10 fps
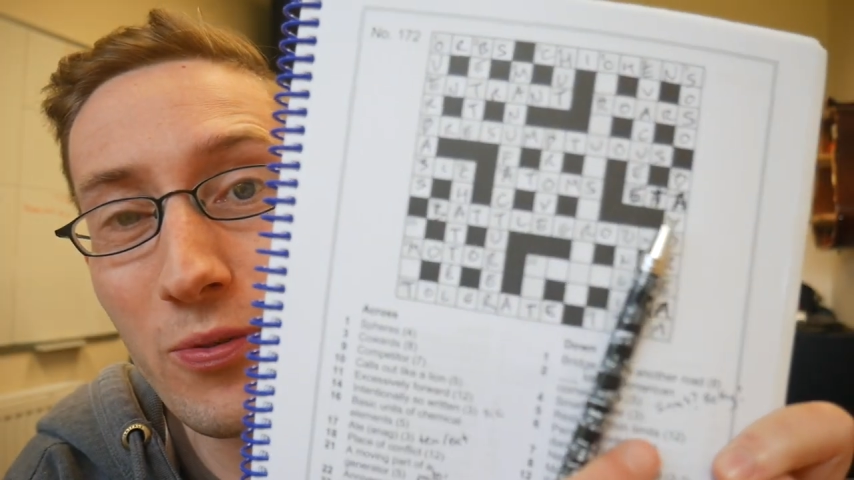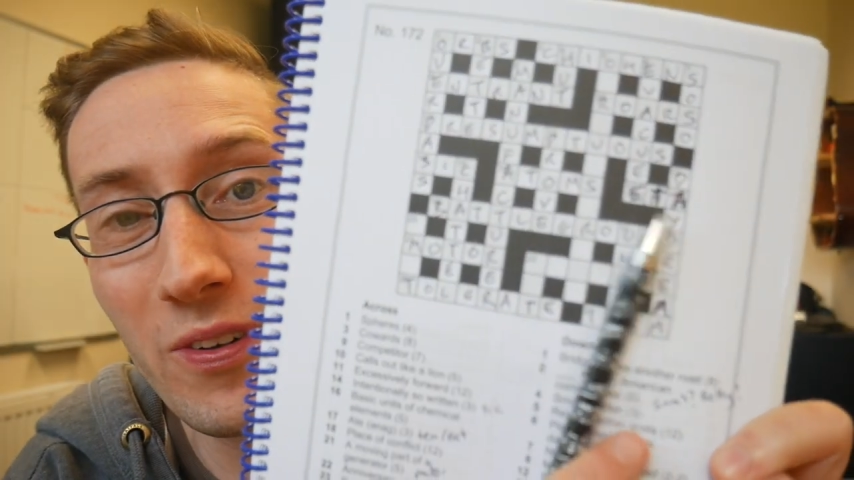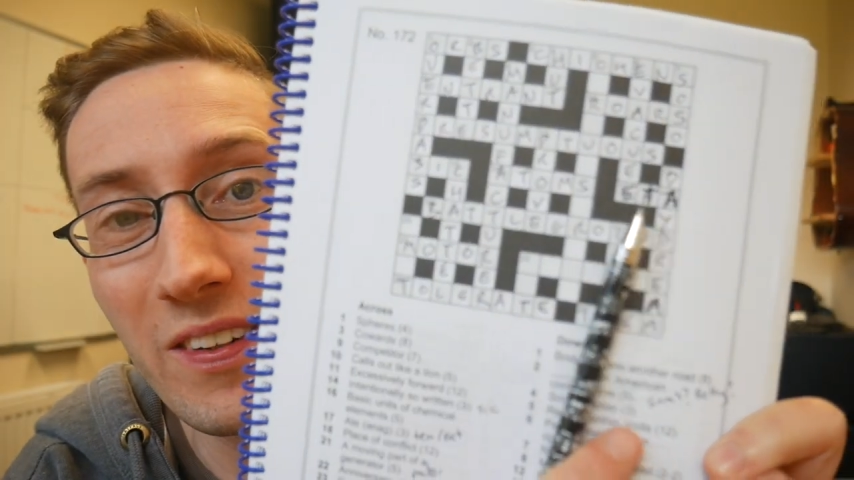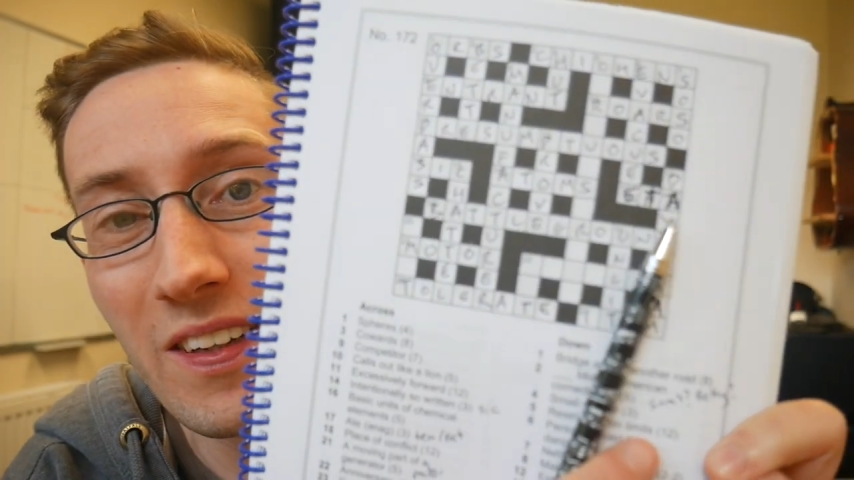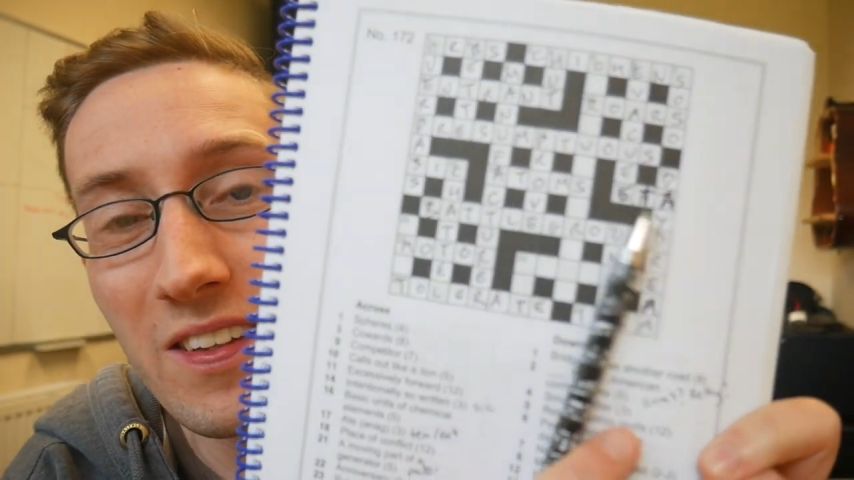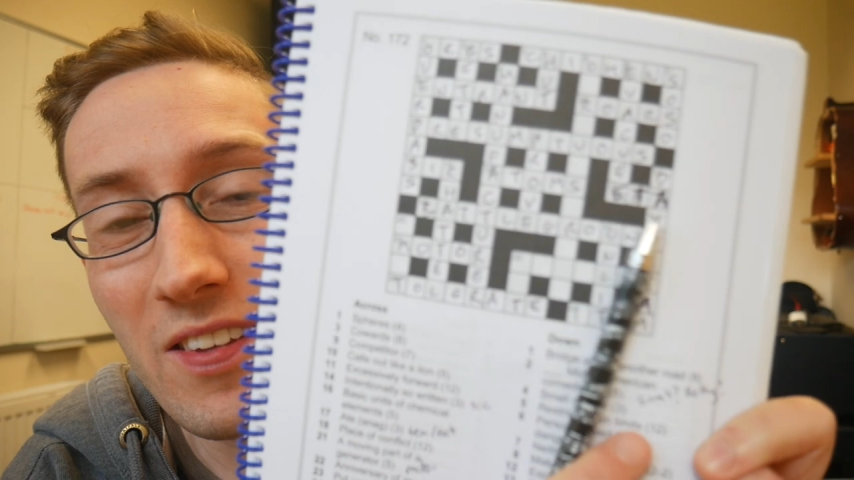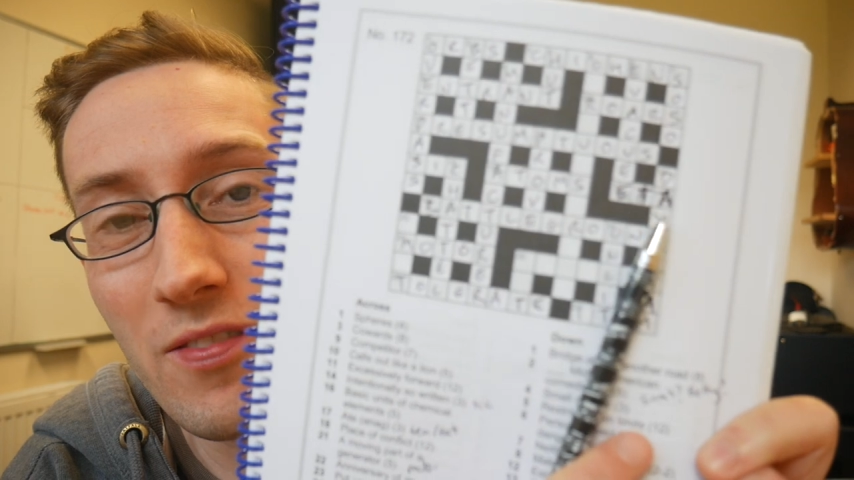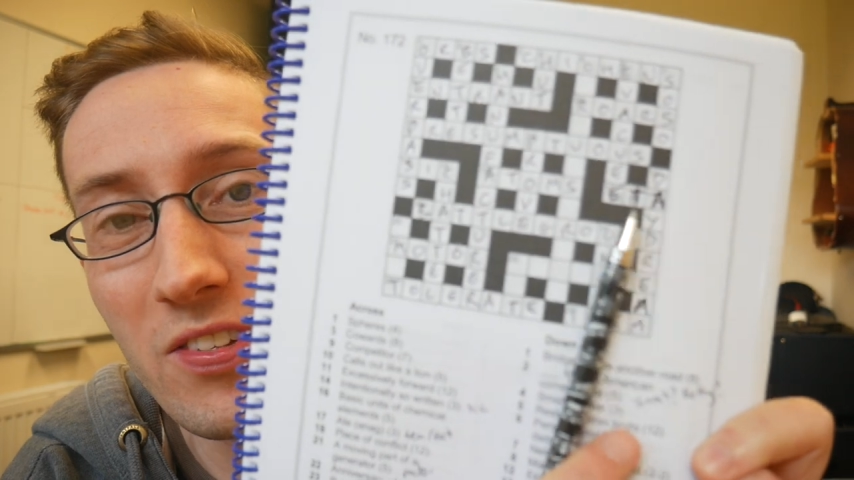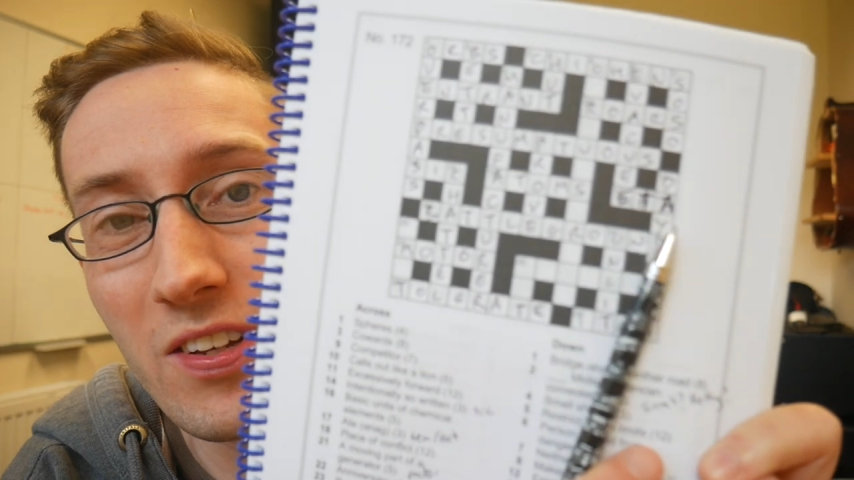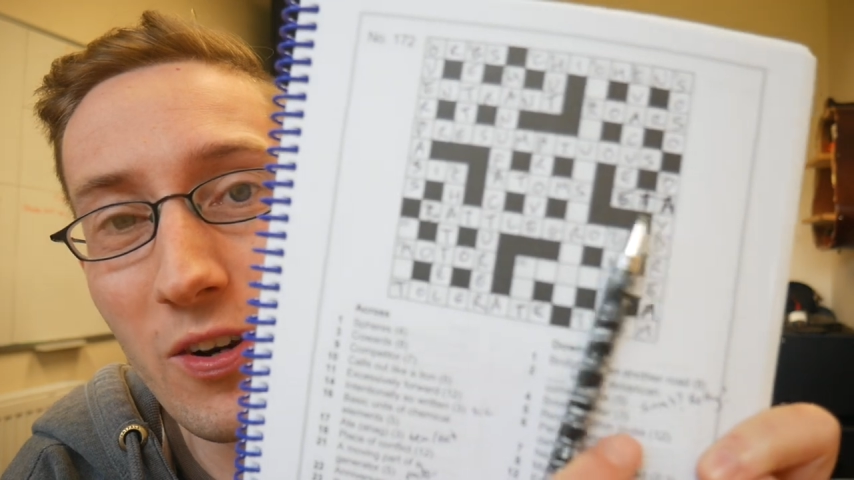one.
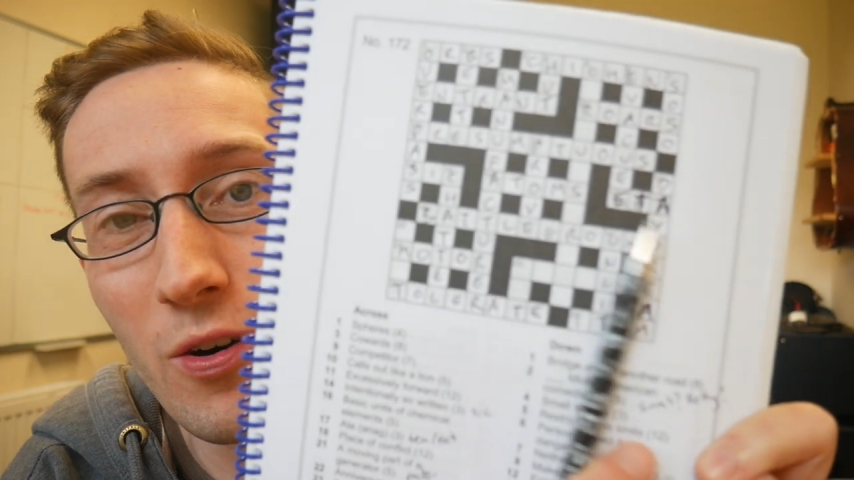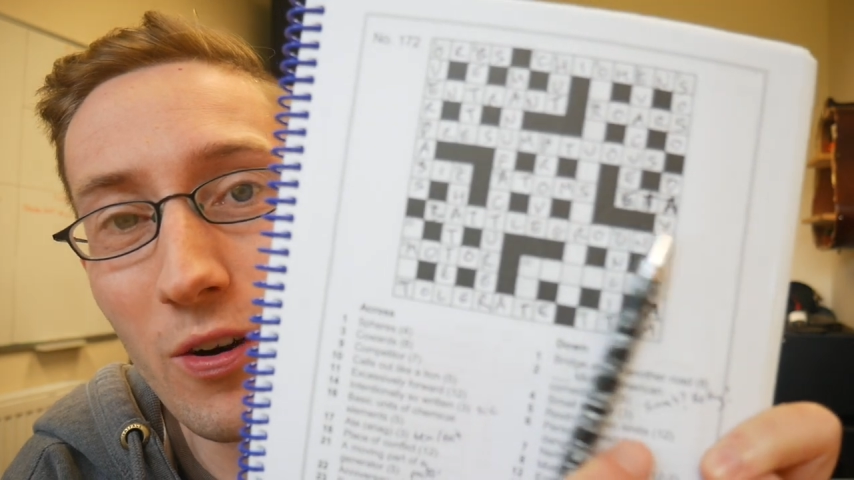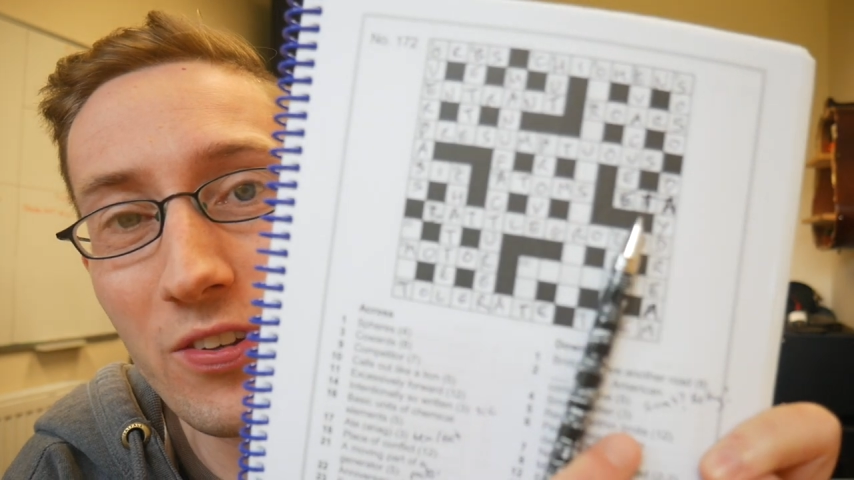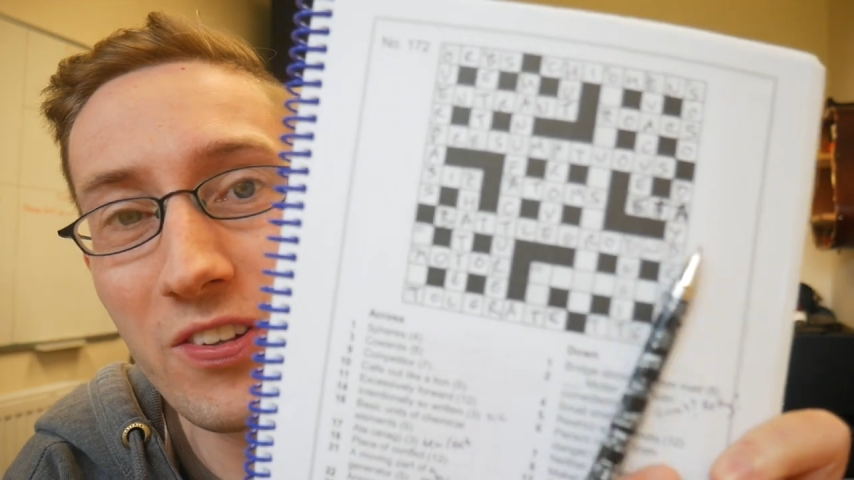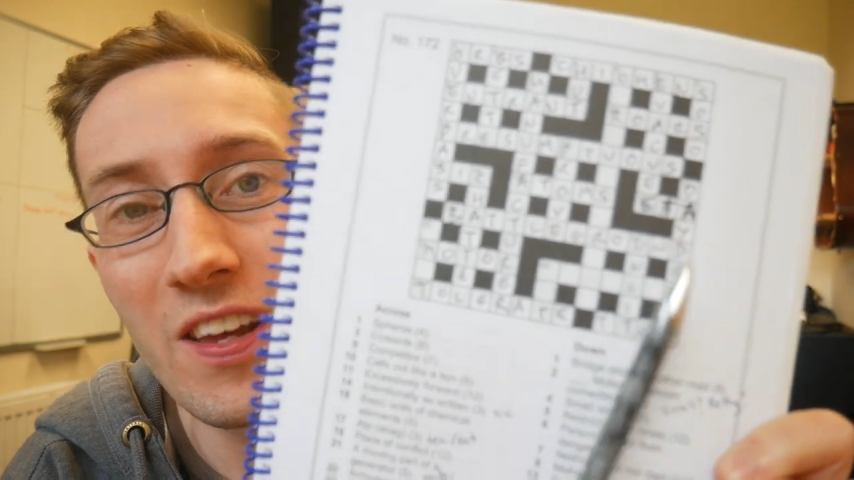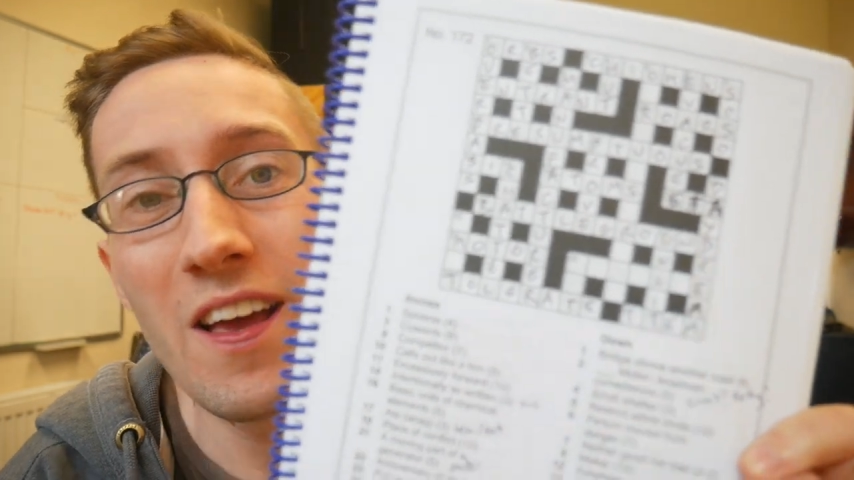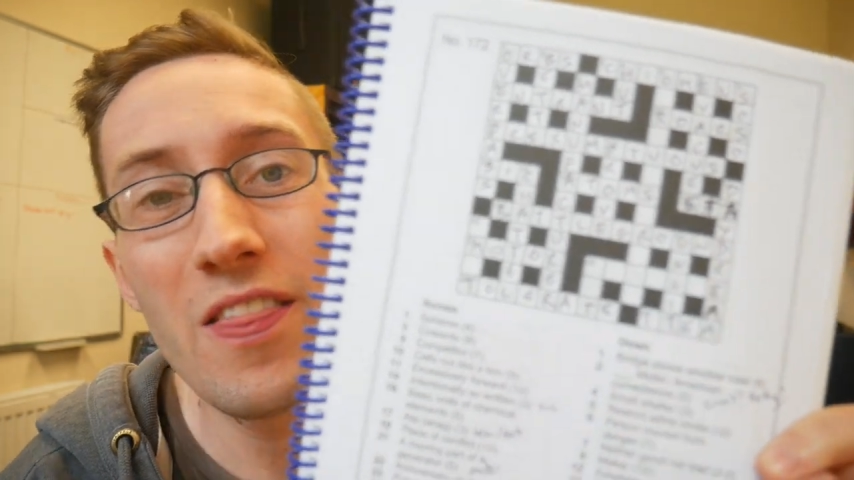17 across.